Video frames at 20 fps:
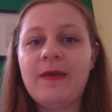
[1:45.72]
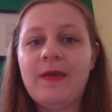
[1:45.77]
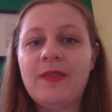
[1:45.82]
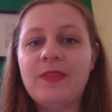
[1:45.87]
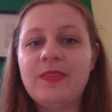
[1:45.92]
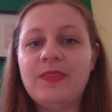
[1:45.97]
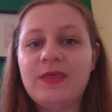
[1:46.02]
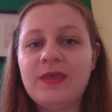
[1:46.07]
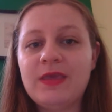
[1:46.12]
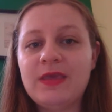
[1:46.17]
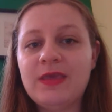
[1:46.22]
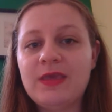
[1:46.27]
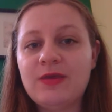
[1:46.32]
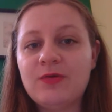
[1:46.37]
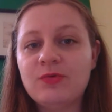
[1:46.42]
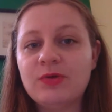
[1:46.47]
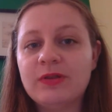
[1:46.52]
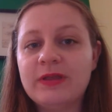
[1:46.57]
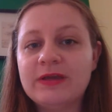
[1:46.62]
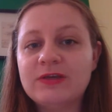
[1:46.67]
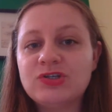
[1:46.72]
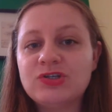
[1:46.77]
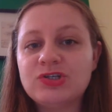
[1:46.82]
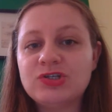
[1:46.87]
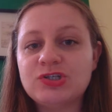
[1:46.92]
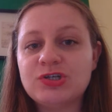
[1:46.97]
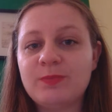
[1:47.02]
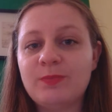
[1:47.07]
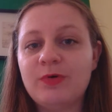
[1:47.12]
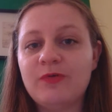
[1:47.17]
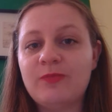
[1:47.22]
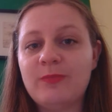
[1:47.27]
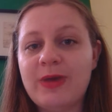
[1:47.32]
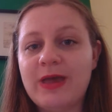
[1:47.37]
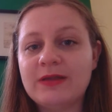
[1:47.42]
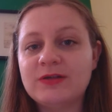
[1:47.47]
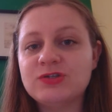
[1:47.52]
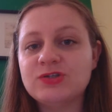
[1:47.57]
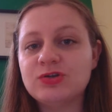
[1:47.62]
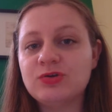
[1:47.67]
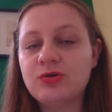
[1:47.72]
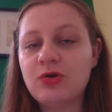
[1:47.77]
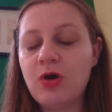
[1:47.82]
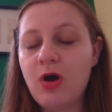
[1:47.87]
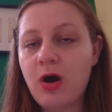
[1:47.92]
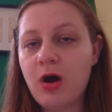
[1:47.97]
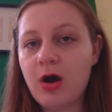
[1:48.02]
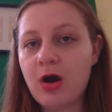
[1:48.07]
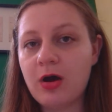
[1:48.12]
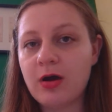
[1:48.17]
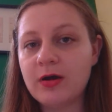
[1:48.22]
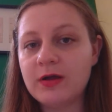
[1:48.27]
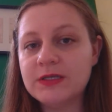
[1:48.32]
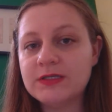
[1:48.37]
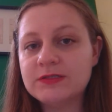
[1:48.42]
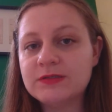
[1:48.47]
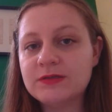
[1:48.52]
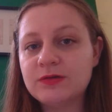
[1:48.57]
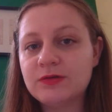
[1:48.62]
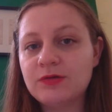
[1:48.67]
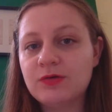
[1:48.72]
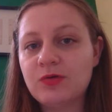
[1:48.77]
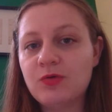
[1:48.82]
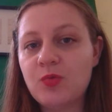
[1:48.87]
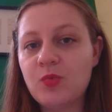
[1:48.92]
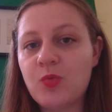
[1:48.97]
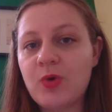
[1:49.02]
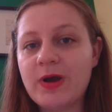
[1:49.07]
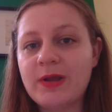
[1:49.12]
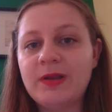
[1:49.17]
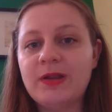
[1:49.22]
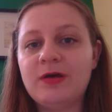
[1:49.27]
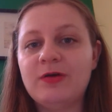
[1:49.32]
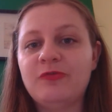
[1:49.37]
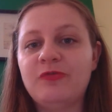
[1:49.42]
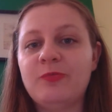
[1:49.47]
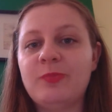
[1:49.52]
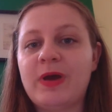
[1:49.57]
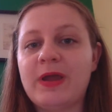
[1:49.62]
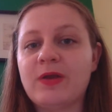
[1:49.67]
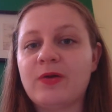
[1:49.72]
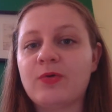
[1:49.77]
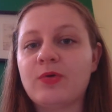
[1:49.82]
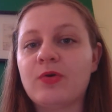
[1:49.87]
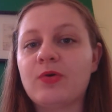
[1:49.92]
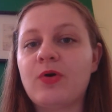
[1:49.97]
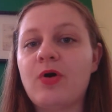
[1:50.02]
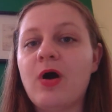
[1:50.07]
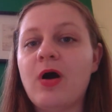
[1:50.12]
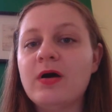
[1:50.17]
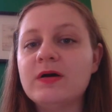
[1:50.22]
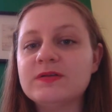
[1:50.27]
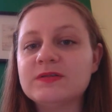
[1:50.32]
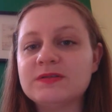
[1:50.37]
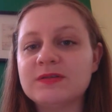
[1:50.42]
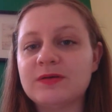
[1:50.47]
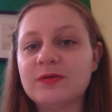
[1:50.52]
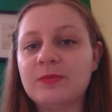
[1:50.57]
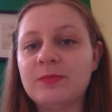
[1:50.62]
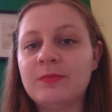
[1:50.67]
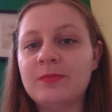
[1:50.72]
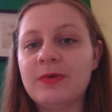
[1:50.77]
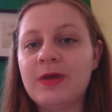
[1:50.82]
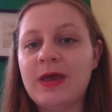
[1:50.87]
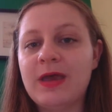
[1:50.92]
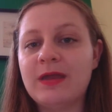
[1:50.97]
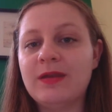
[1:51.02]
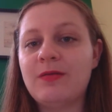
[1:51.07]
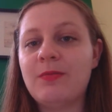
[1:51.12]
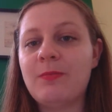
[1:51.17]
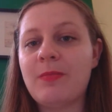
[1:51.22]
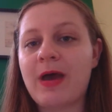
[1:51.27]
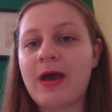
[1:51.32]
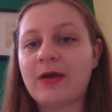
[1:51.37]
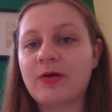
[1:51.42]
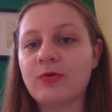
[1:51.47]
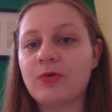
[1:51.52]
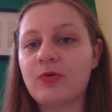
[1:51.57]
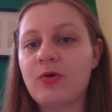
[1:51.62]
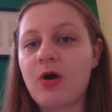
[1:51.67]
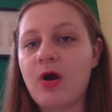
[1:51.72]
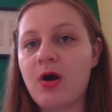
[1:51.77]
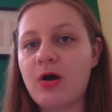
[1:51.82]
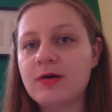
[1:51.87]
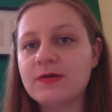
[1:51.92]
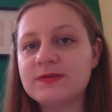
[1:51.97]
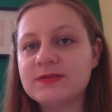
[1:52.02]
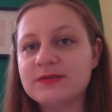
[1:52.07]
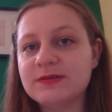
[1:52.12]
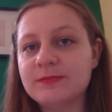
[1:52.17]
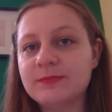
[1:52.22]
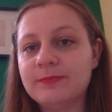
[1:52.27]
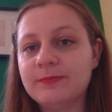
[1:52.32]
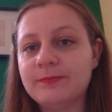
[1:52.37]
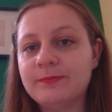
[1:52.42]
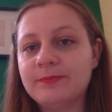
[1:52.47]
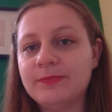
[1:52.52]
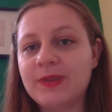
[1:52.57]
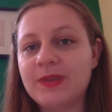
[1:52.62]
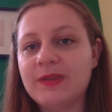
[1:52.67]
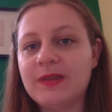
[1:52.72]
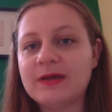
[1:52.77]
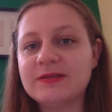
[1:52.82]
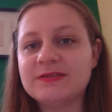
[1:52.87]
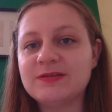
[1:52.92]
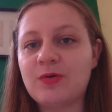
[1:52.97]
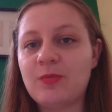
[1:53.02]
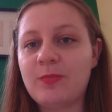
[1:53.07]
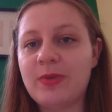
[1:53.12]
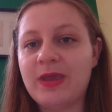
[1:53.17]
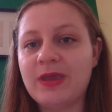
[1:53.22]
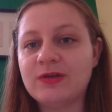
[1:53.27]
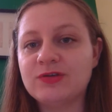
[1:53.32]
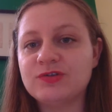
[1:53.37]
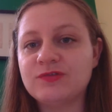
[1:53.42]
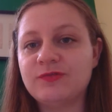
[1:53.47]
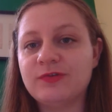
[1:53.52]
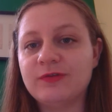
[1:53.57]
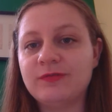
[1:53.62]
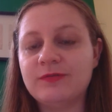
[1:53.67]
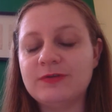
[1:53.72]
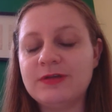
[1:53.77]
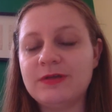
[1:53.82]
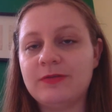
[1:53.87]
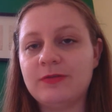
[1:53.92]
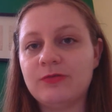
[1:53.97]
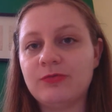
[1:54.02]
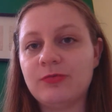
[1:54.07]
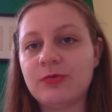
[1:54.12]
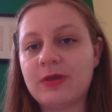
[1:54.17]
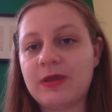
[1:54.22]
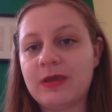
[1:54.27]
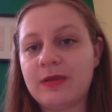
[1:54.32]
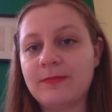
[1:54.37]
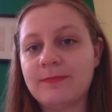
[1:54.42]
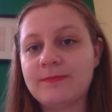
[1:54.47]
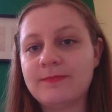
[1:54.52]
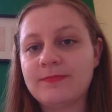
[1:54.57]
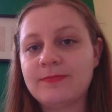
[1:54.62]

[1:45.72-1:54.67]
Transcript: The relationship of man to God, one of microcosm and macrocosm, and that's on page 53.